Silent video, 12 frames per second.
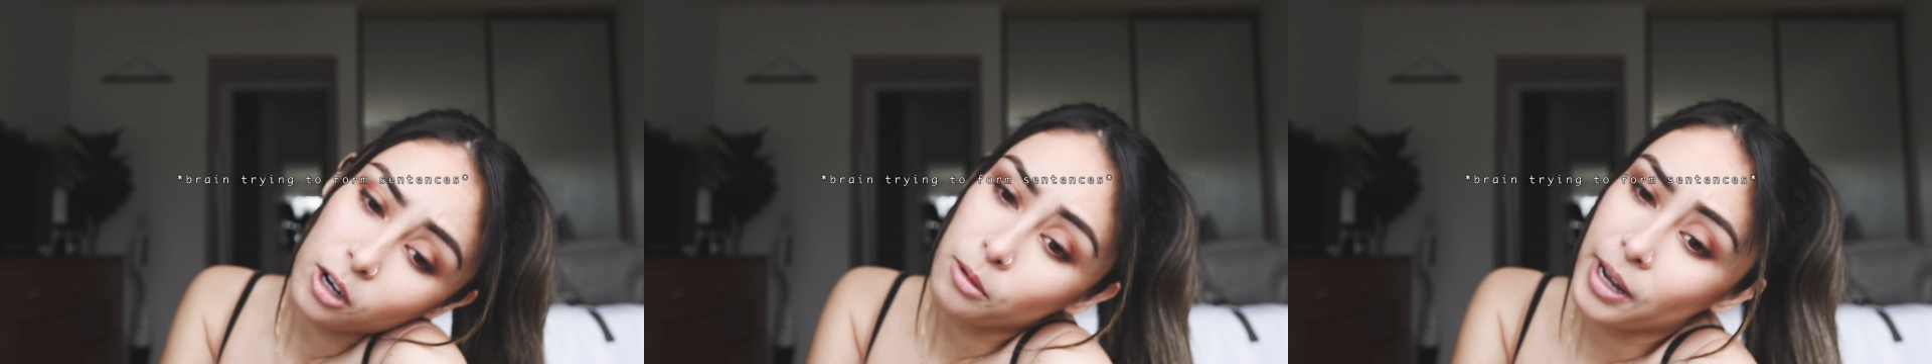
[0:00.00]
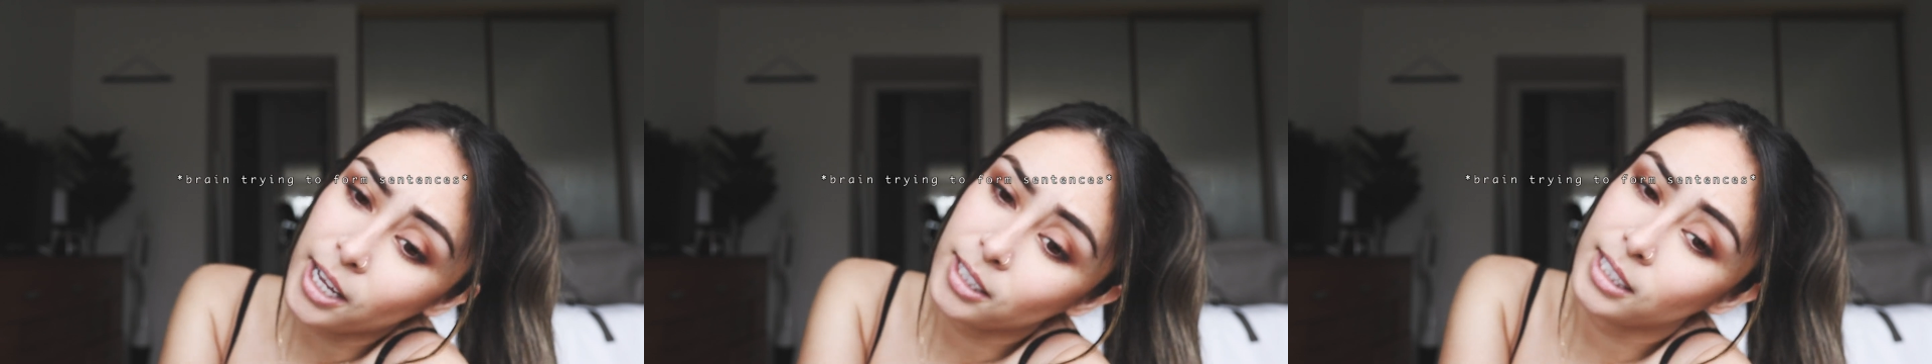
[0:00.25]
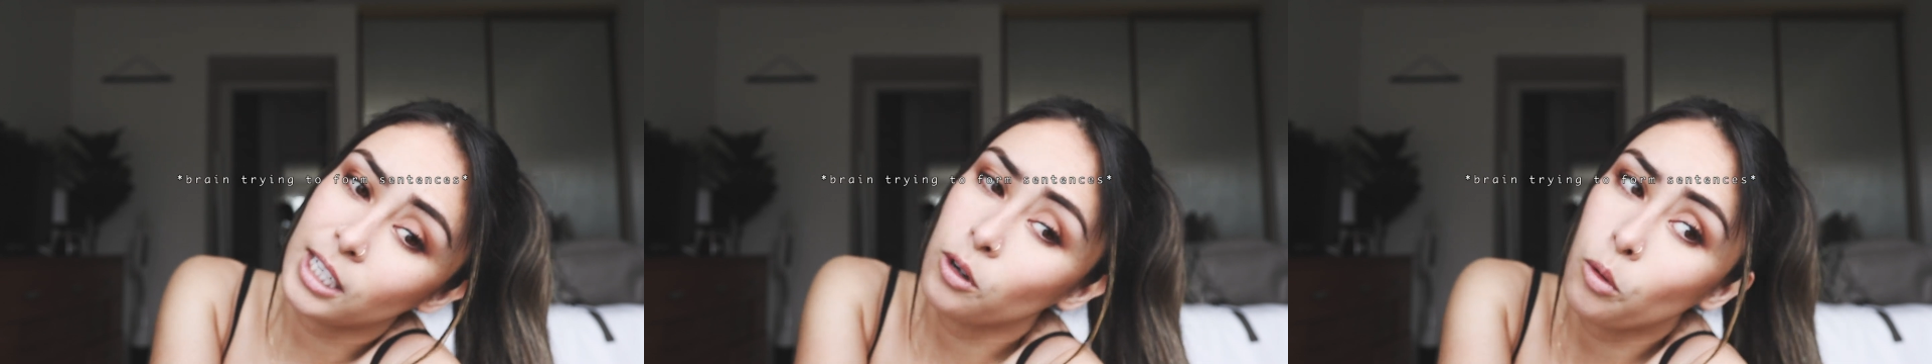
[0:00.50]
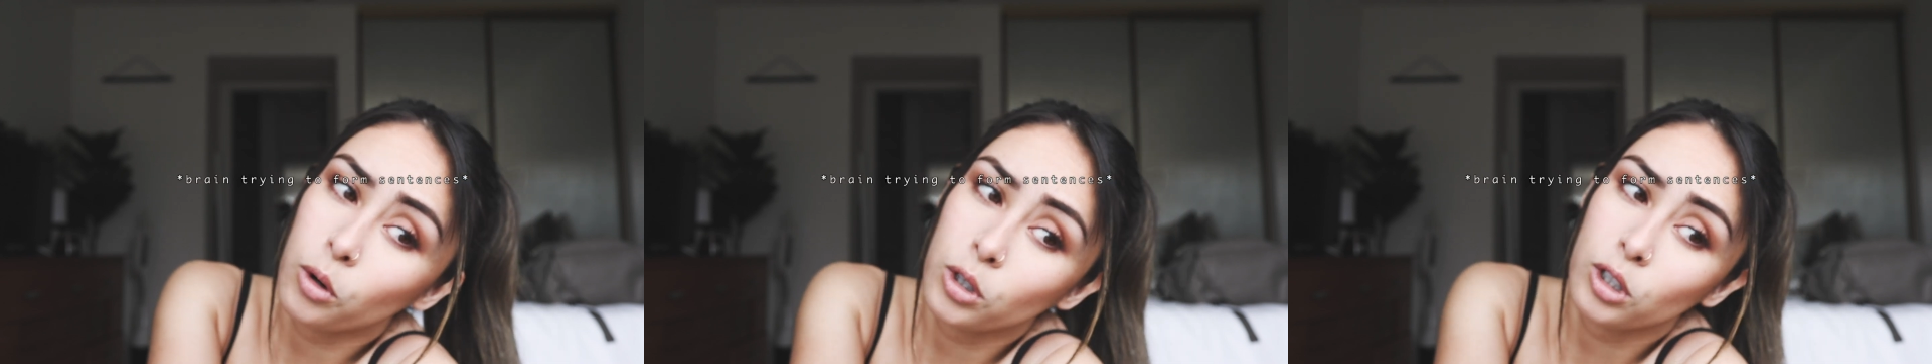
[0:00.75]
OS in
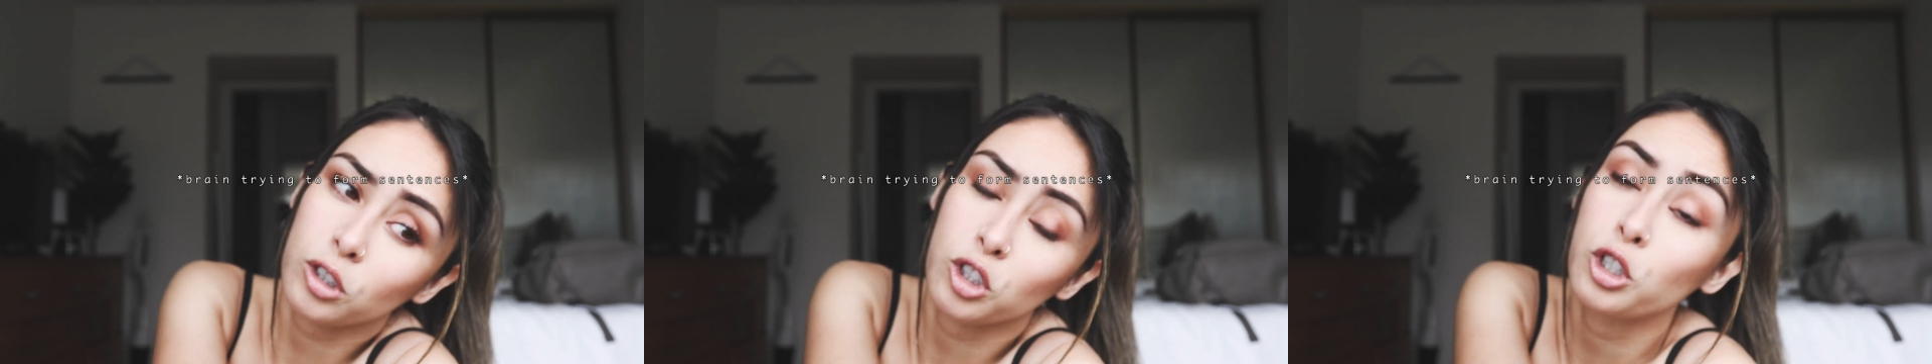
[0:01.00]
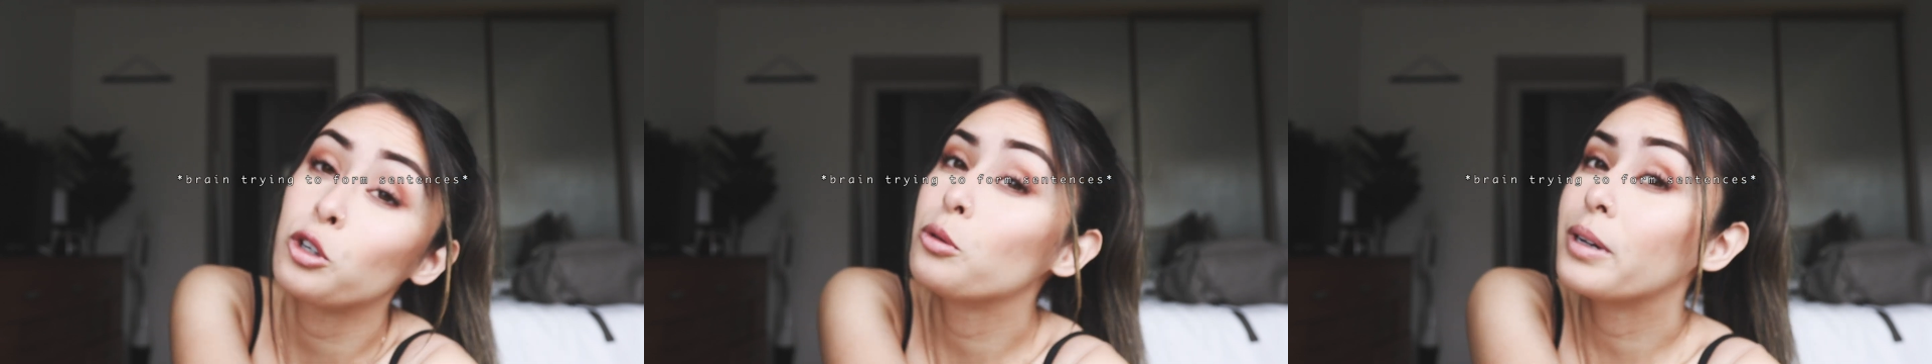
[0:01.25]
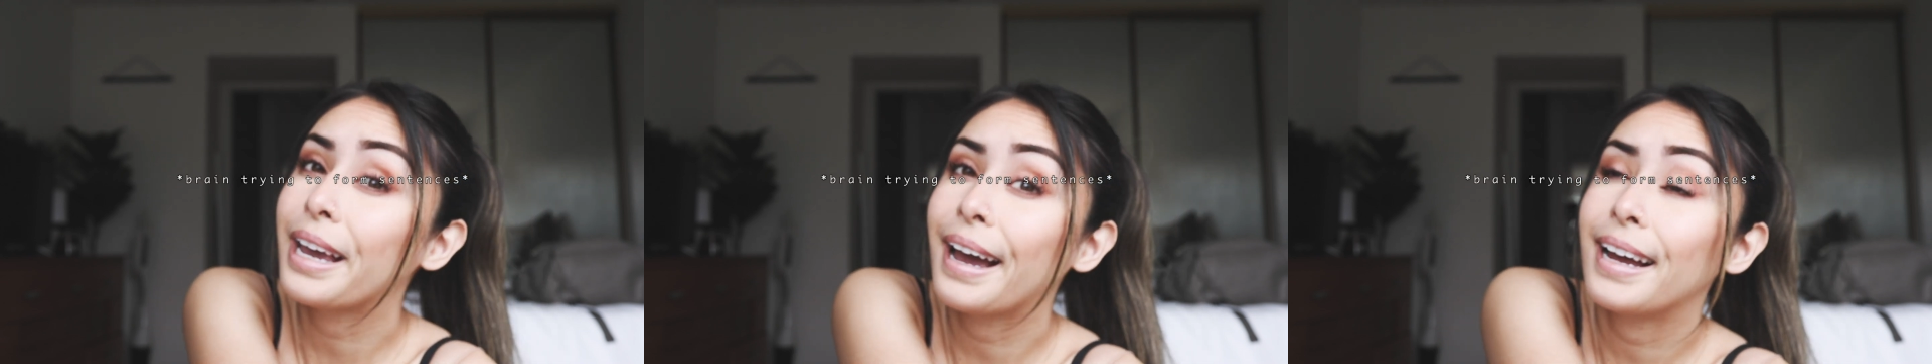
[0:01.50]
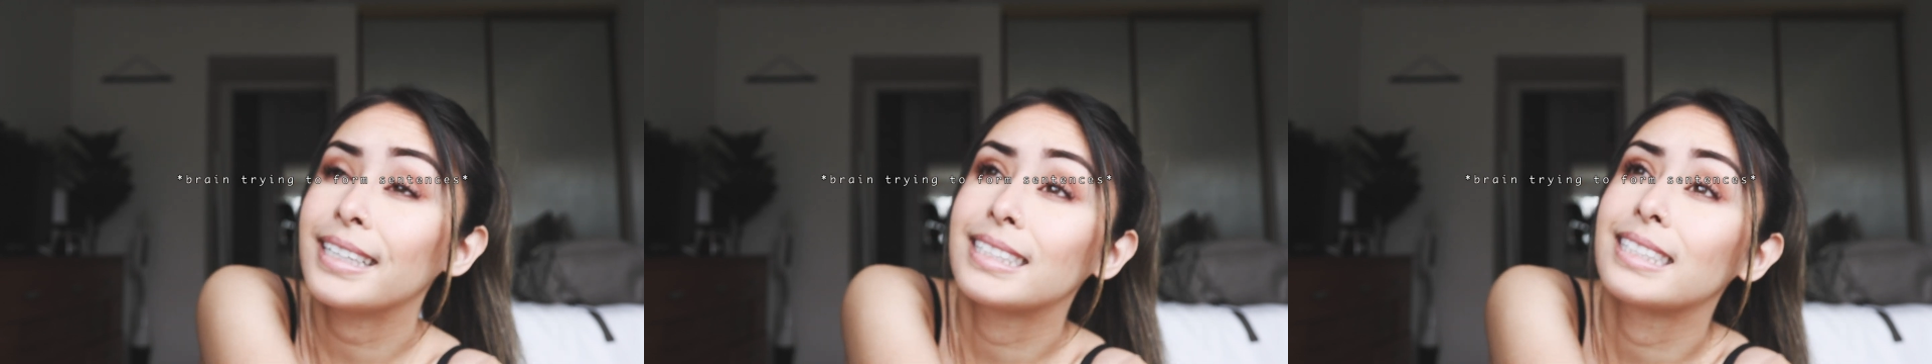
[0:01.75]
order to
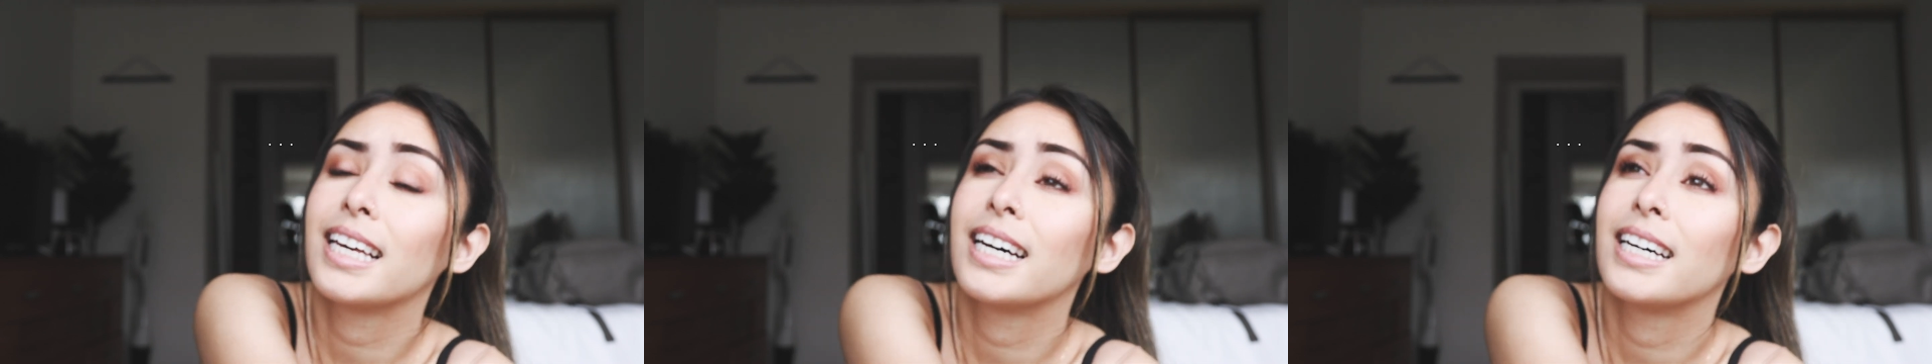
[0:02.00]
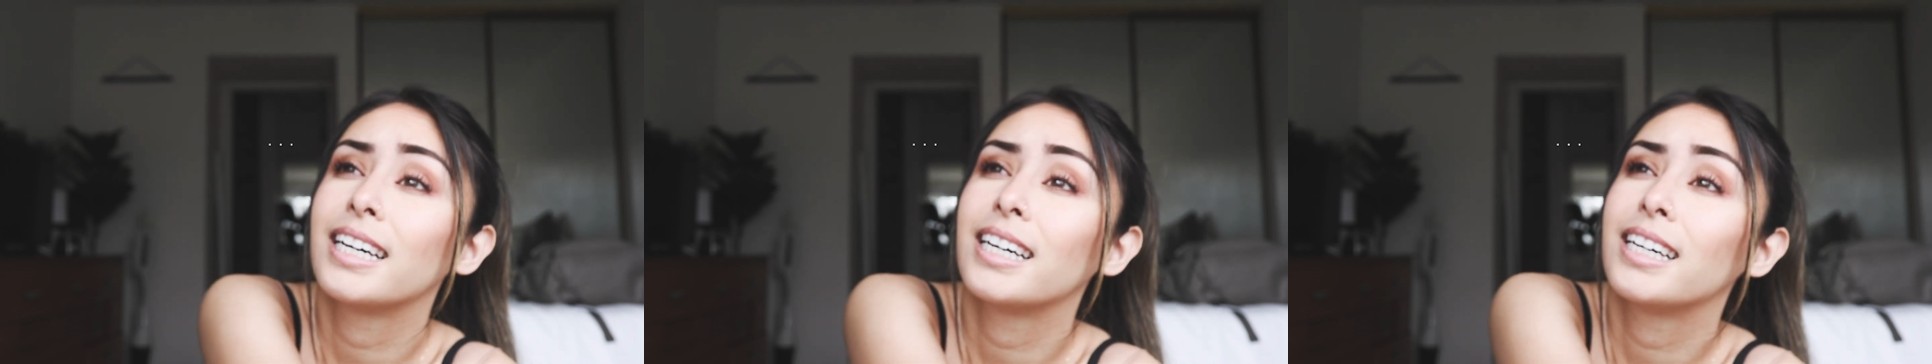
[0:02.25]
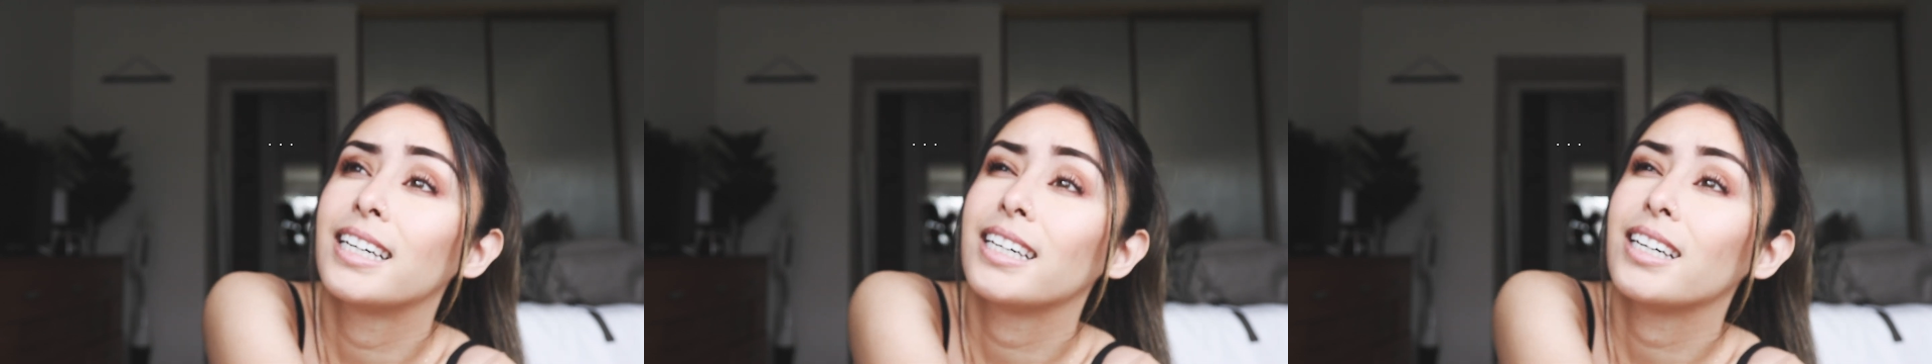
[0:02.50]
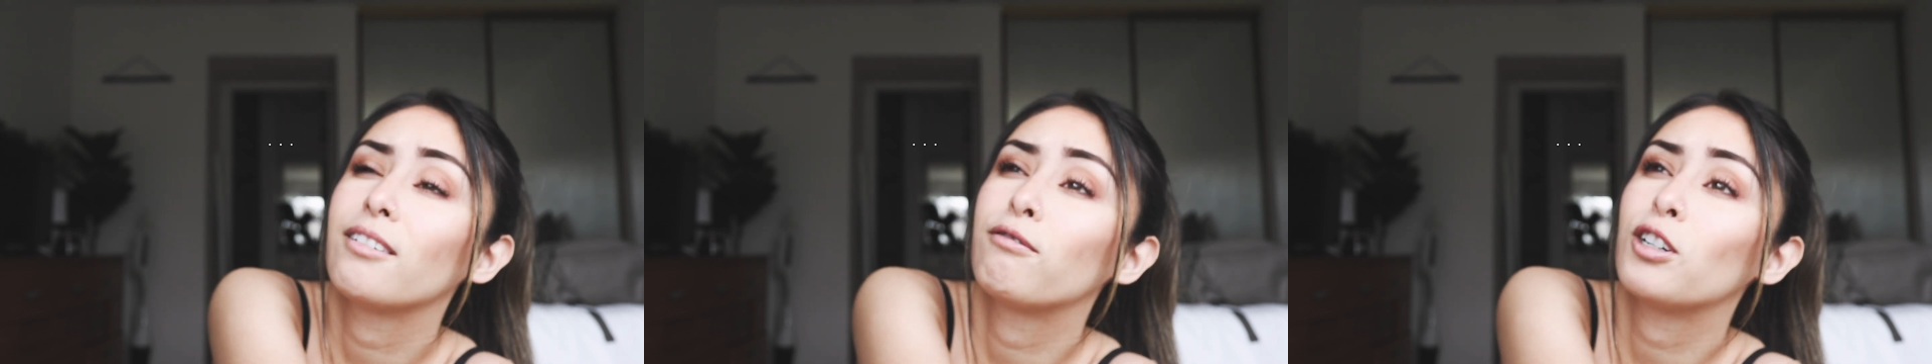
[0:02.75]
get the